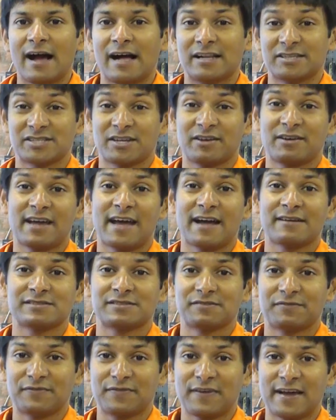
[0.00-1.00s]
I'll show you how
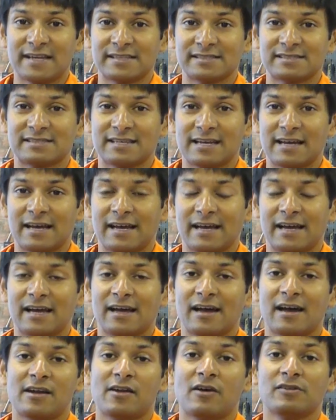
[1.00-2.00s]
to fit
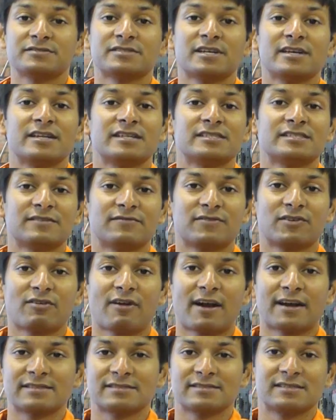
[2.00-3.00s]
an alternative
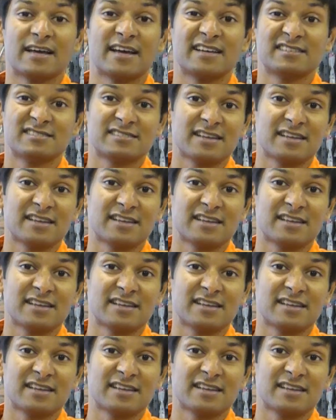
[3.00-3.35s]
crankset,